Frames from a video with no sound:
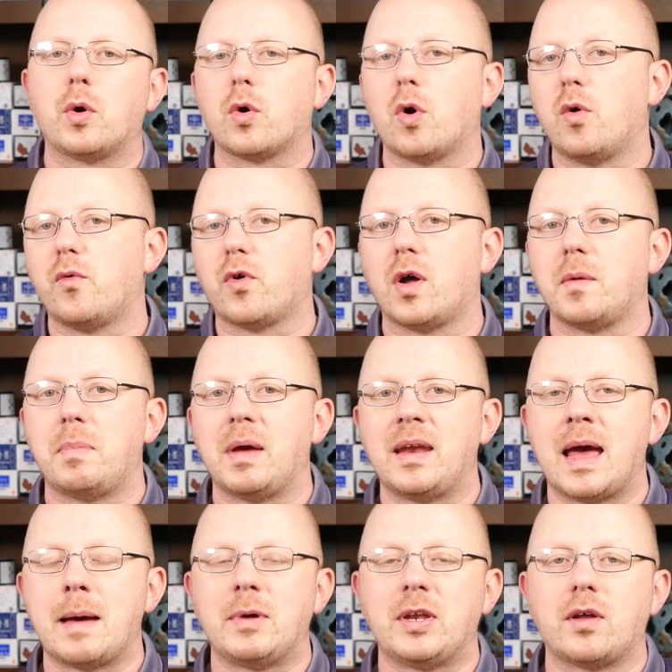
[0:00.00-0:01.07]
or over on
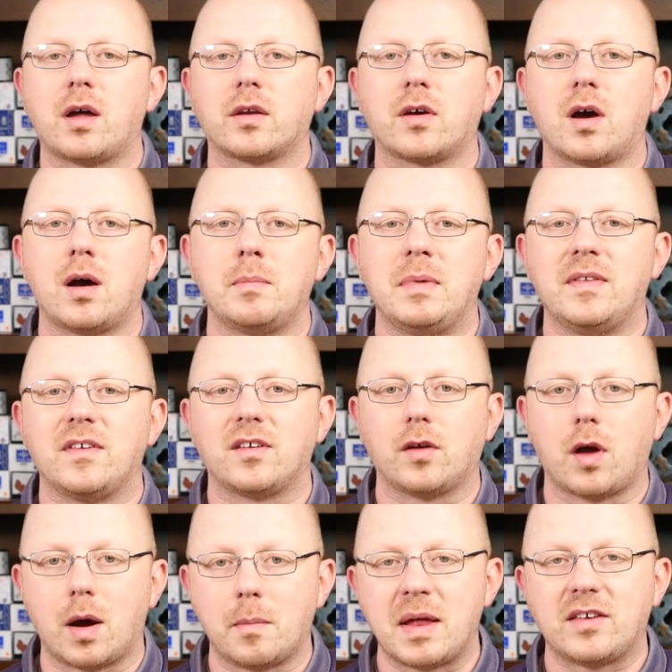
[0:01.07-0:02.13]
penhabit.com in the
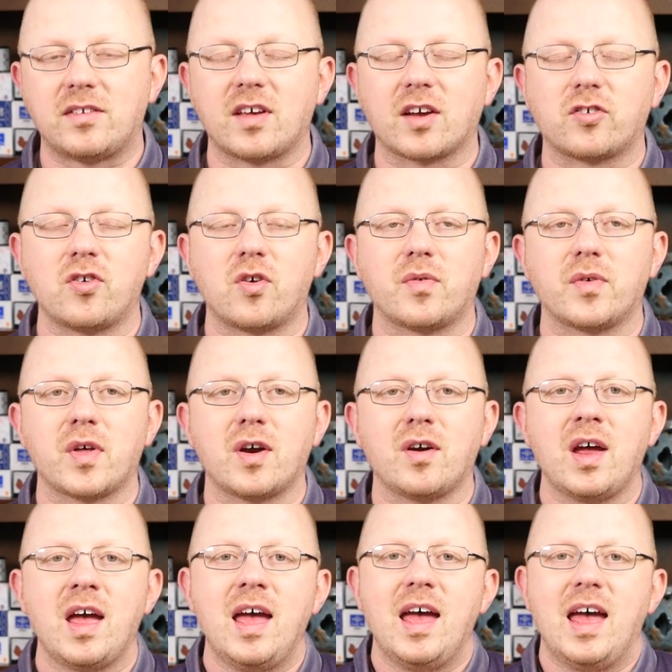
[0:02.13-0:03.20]
comments section over there.